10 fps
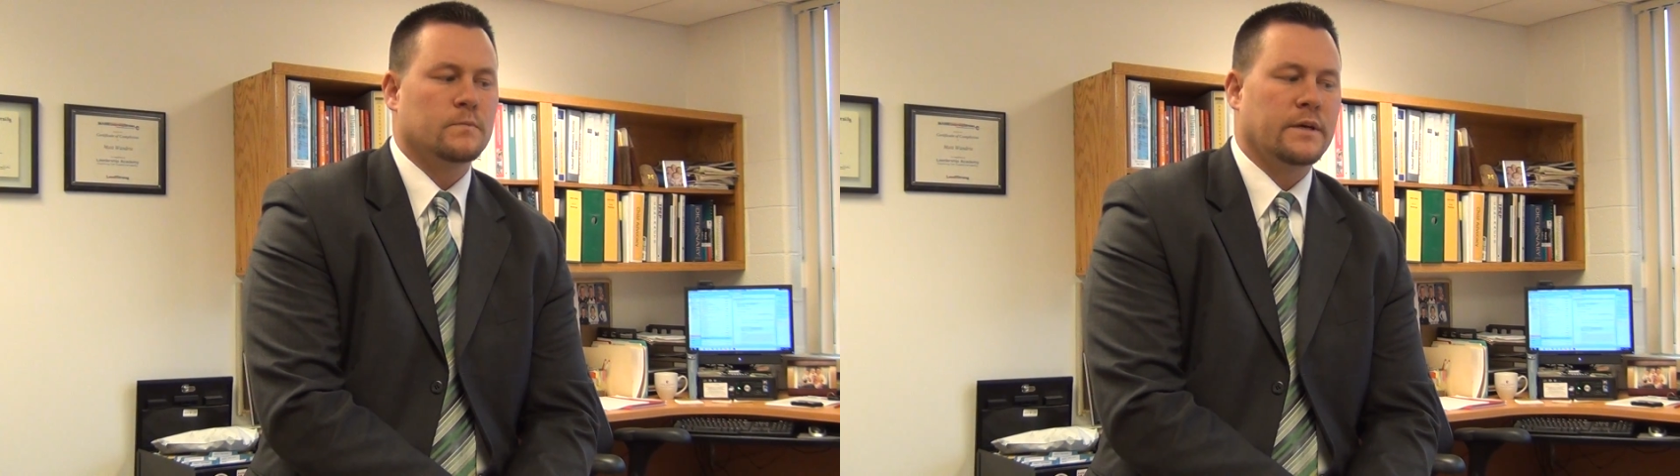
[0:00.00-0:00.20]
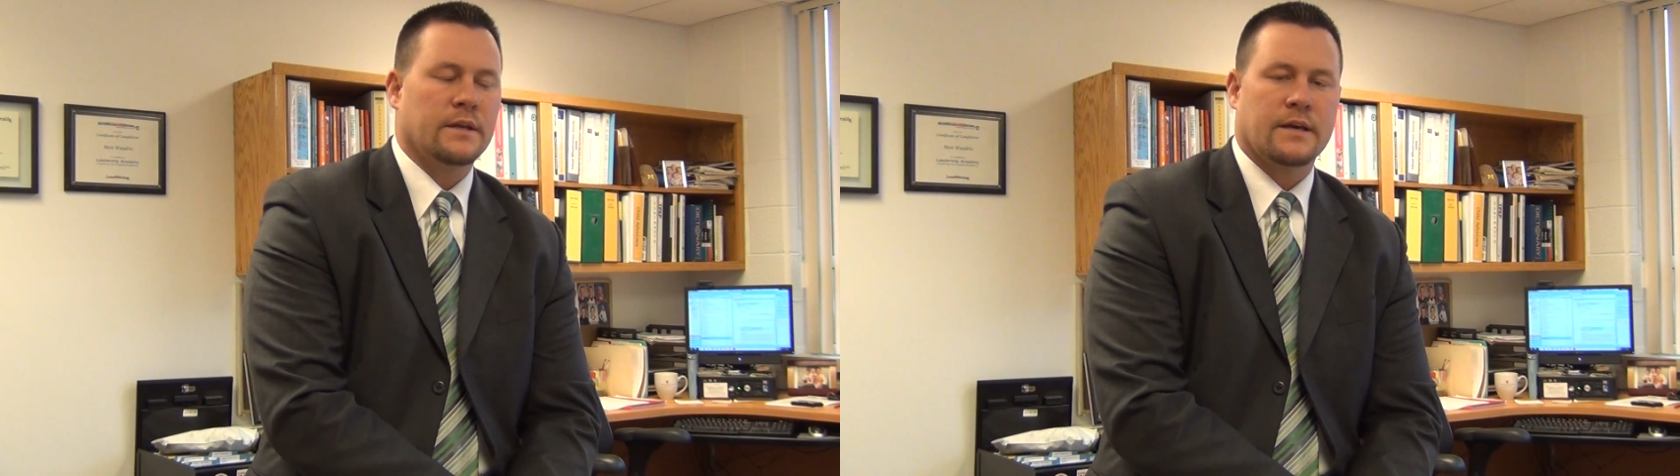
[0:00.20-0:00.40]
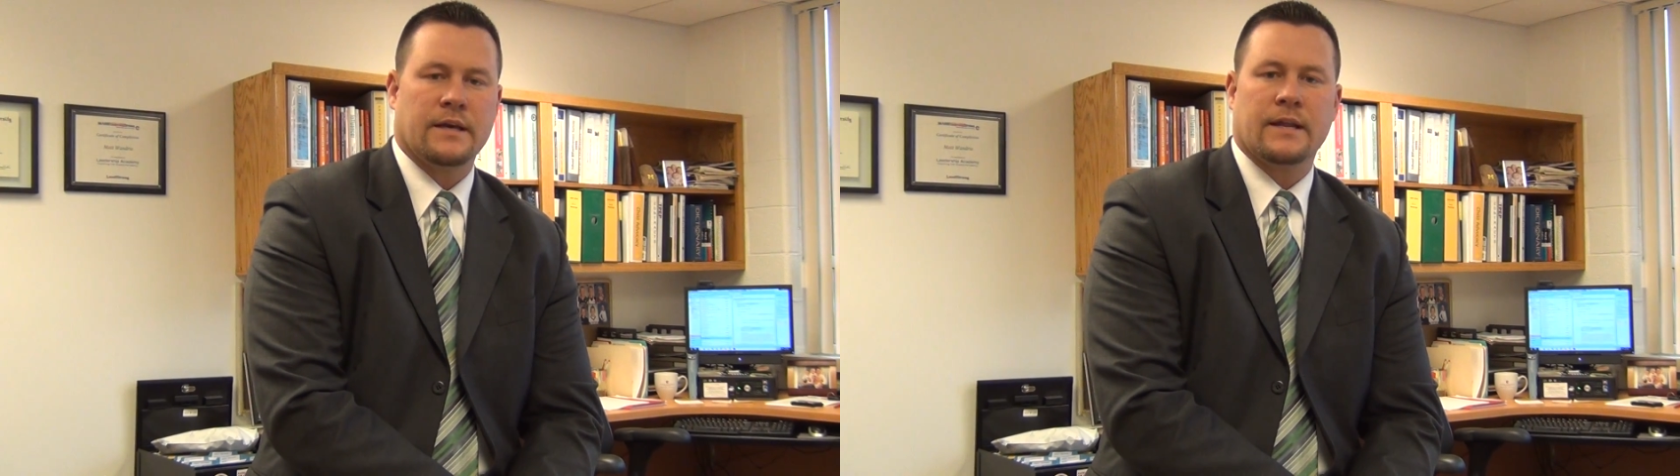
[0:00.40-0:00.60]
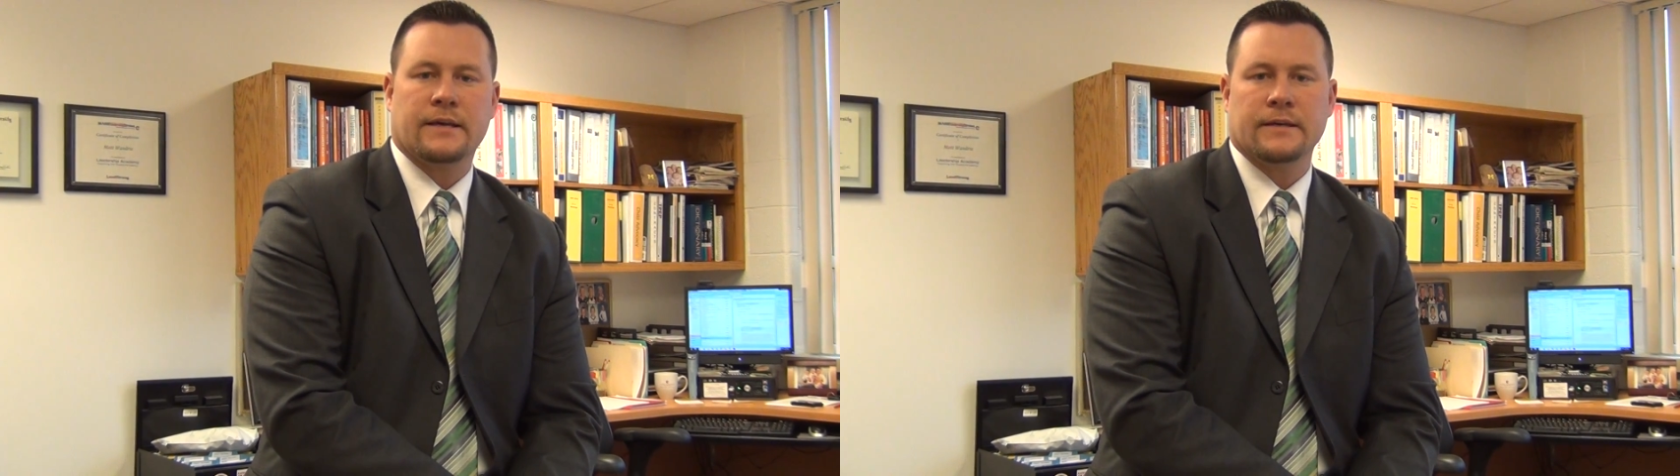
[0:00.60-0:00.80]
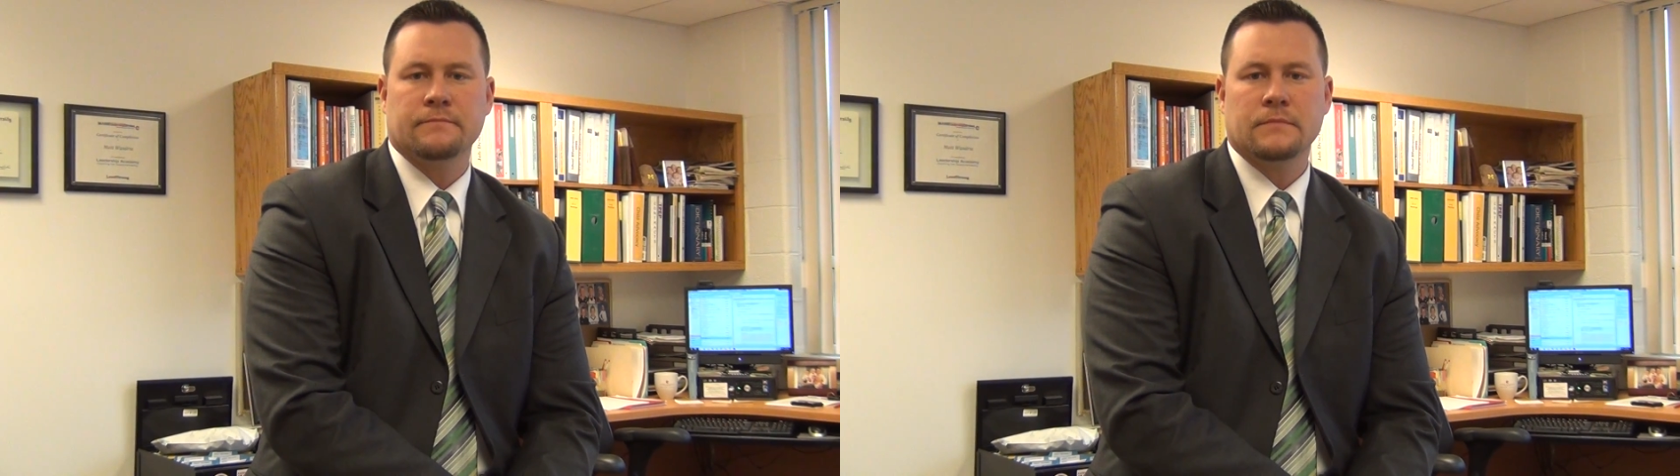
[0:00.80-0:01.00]
in
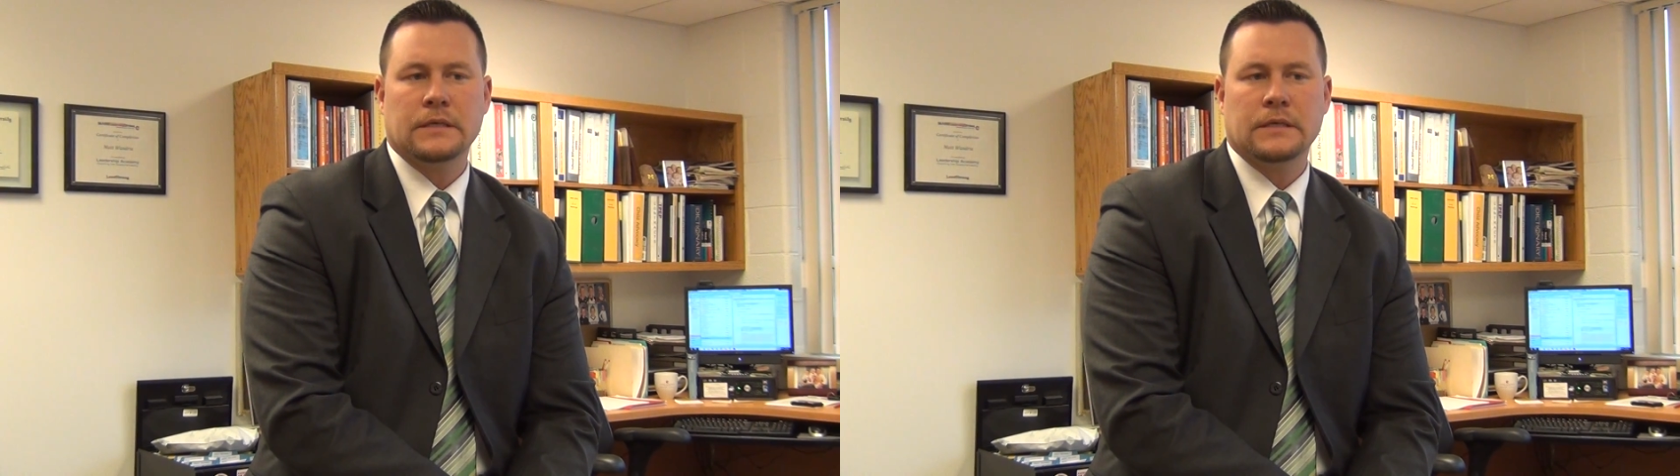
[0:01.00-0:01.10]
Connecticut.